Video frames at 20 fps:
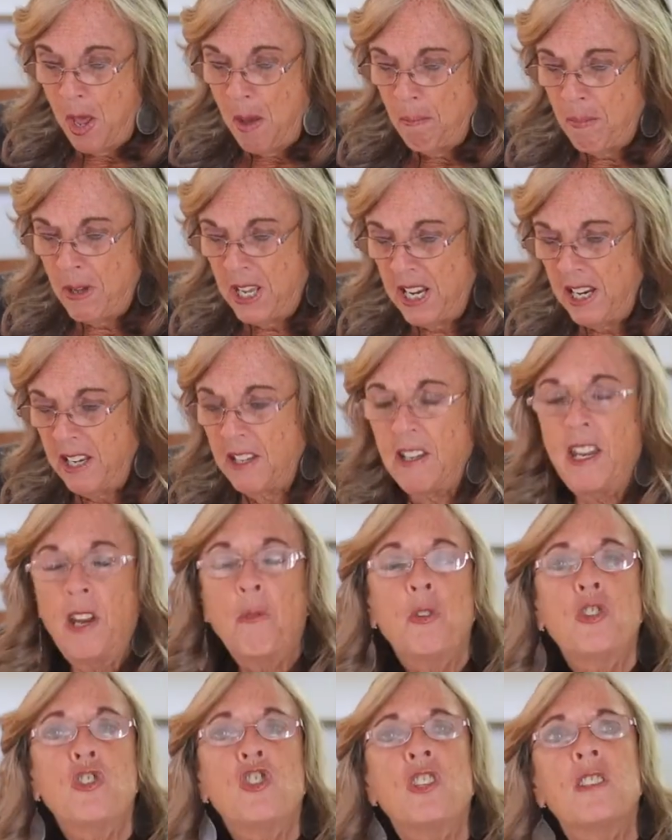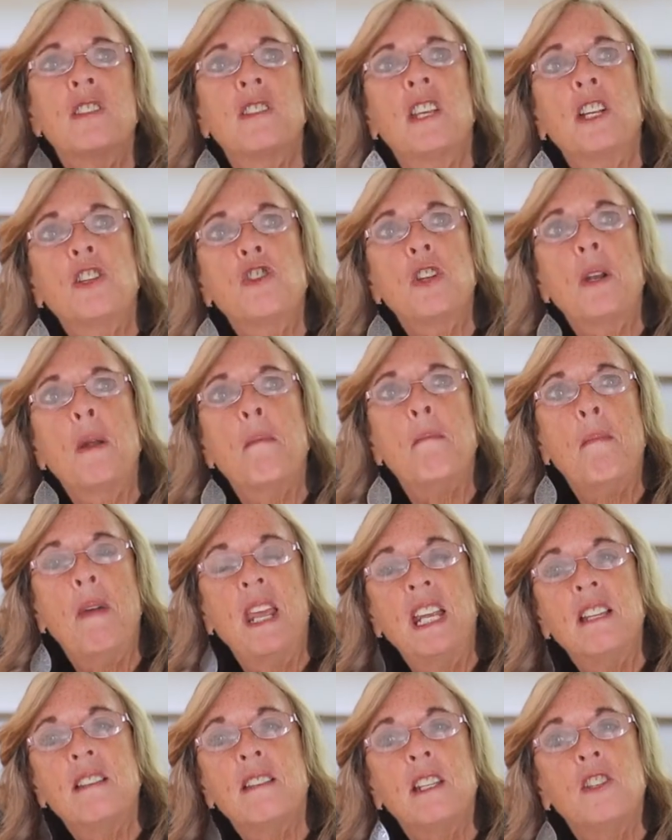But it was just such an
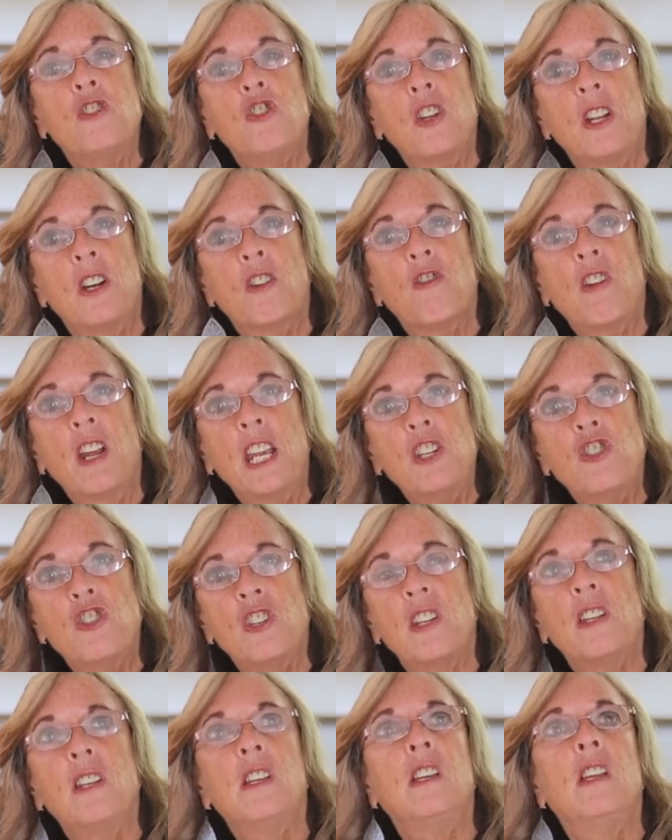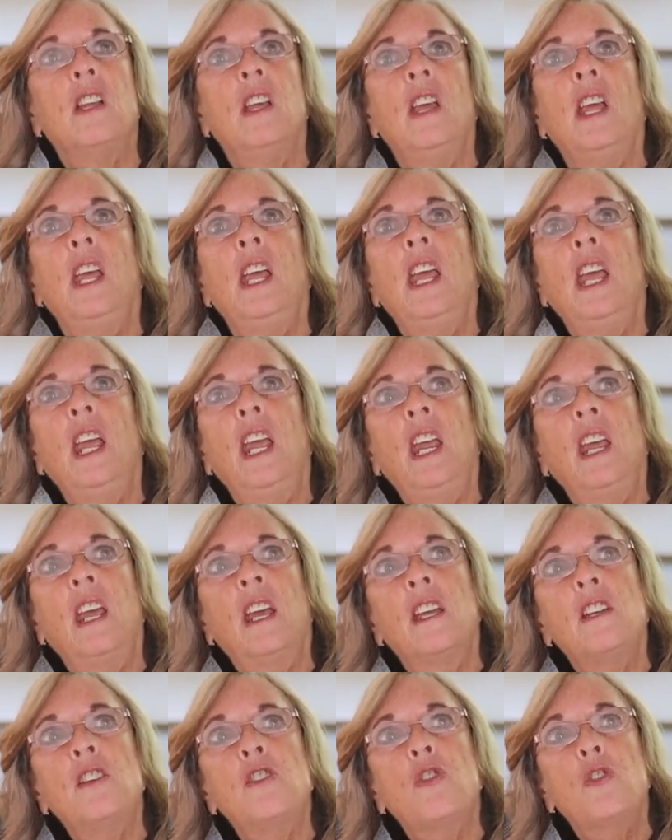amazing generation.
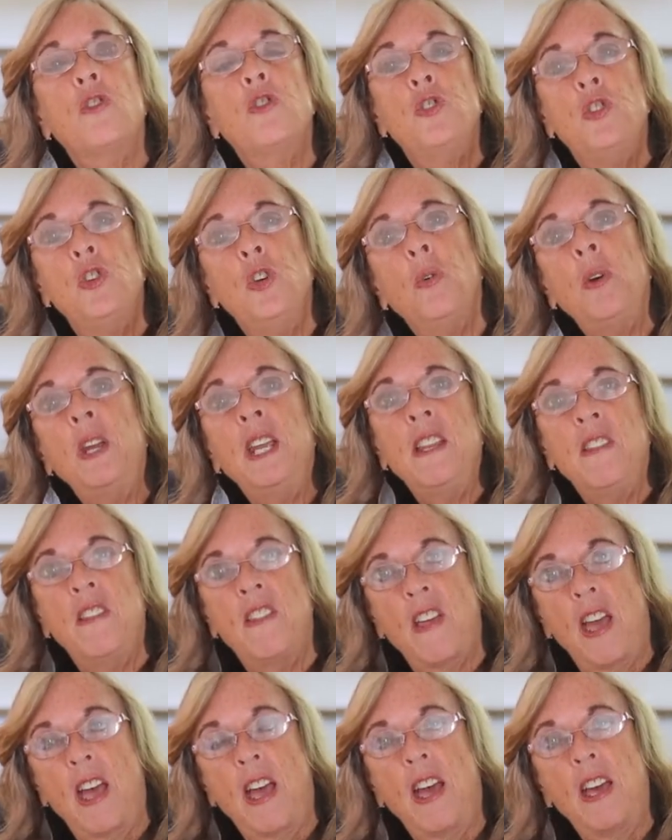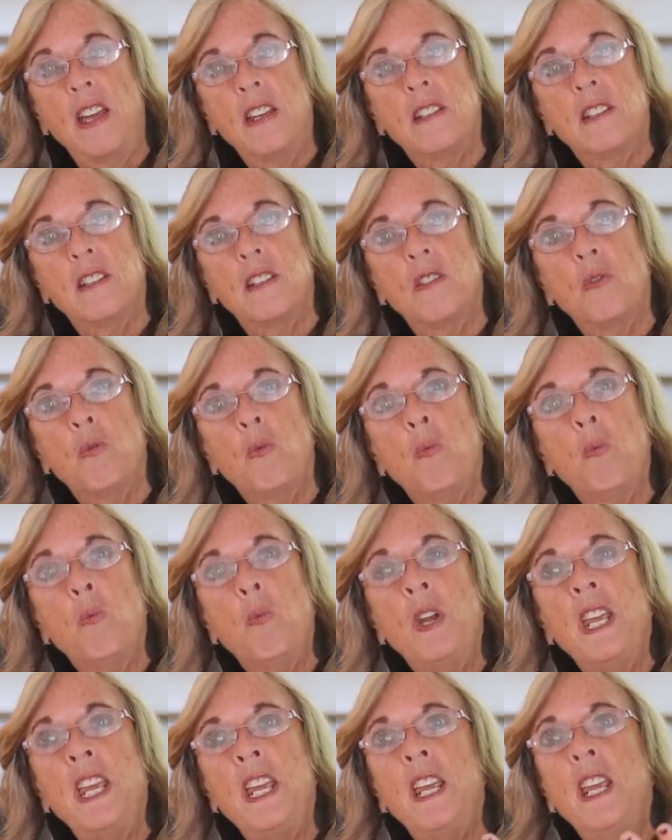And doing that,
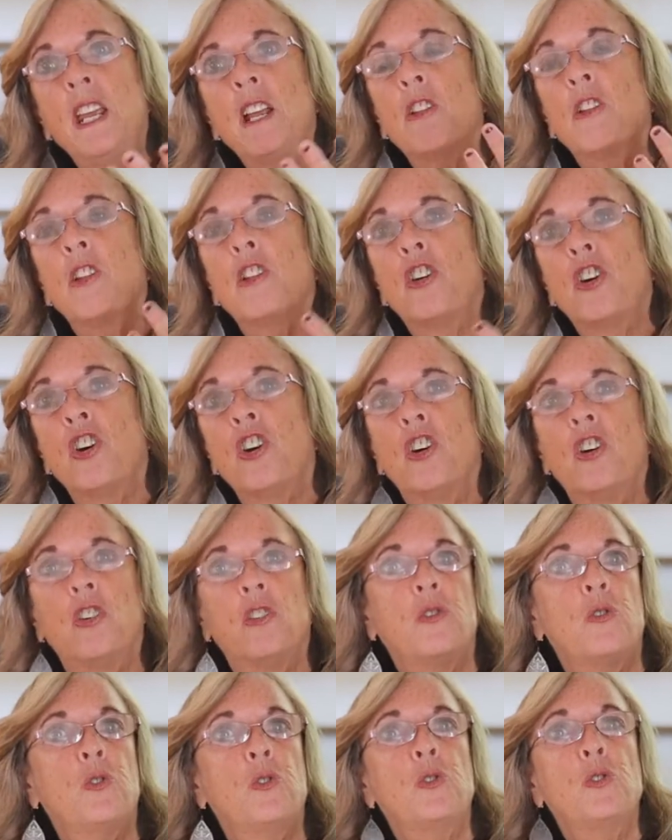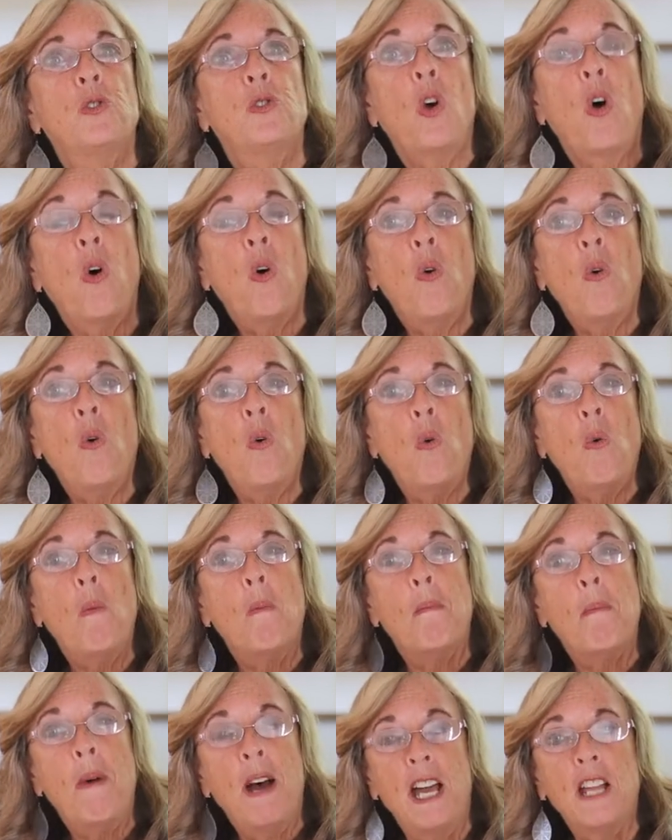we learned so
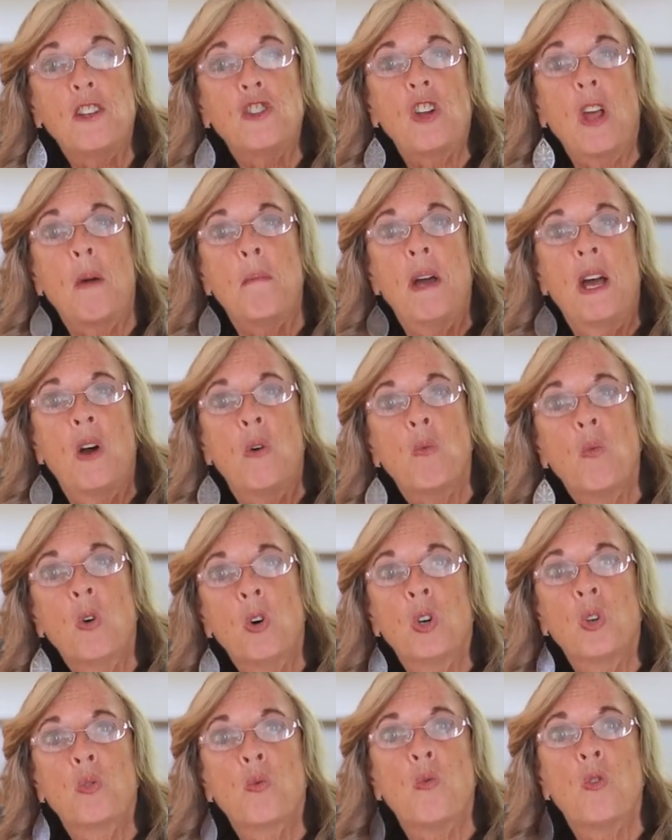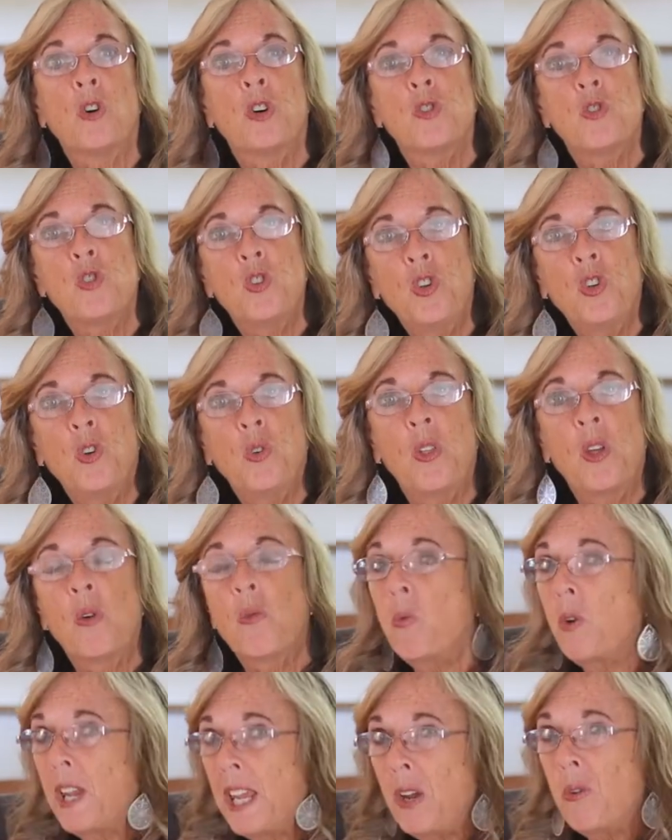much about World War II that
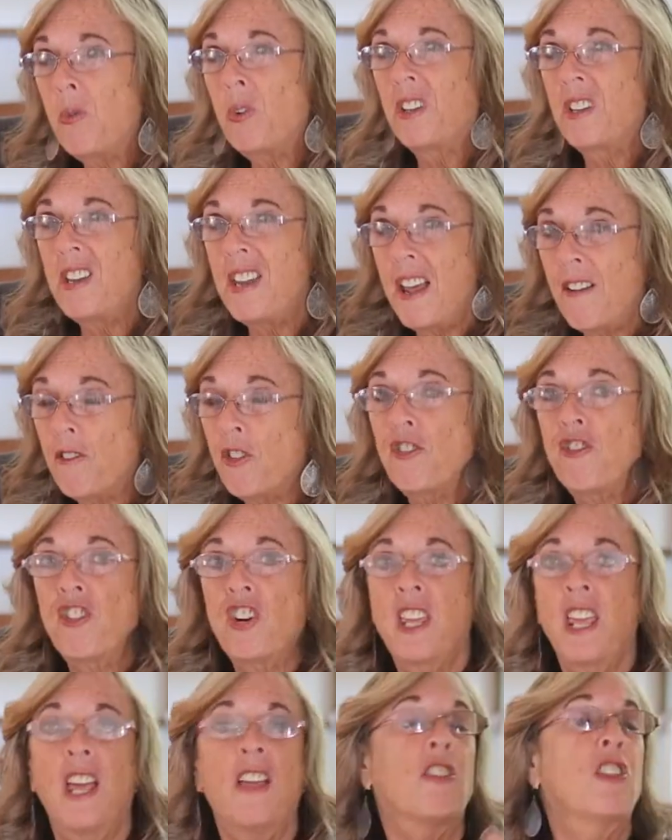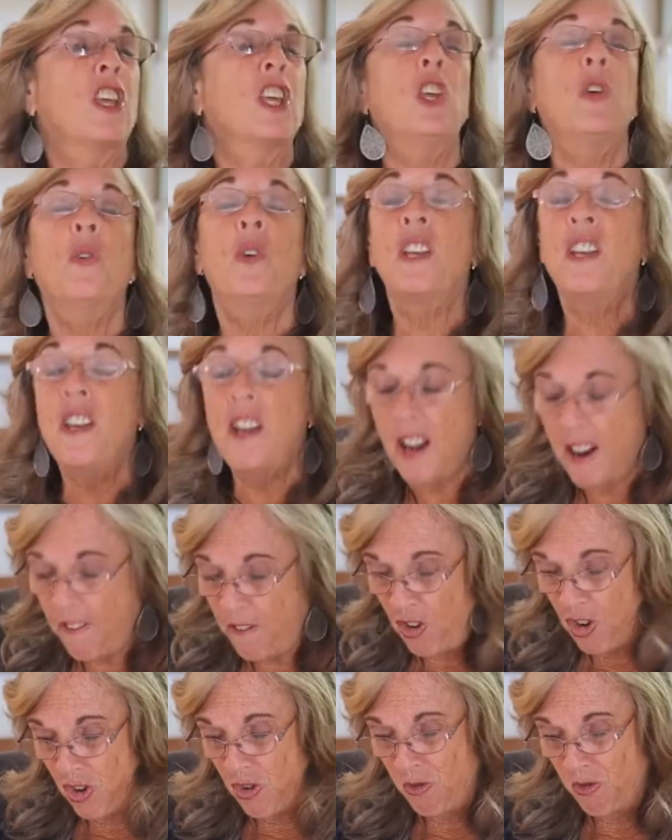we will never forget, that you would
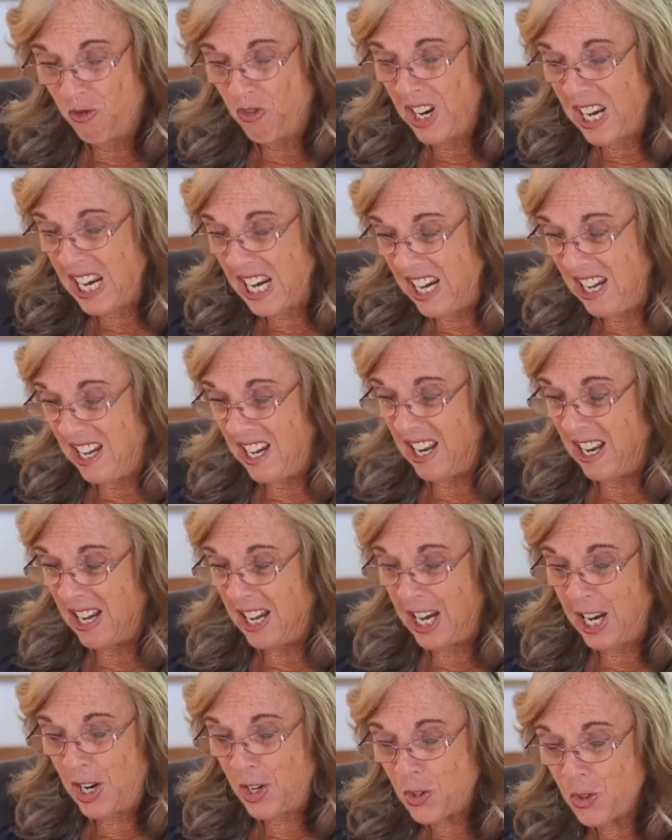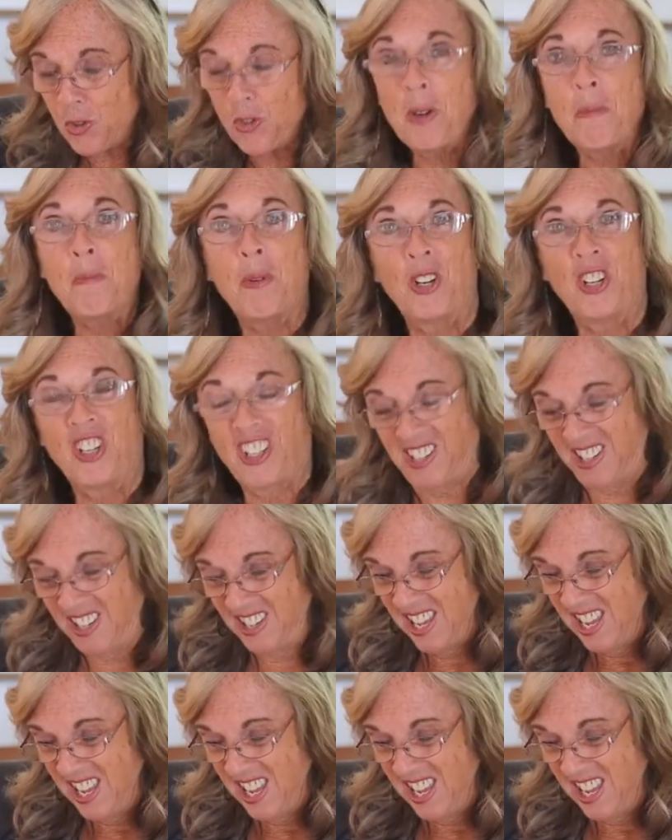never read in a history book.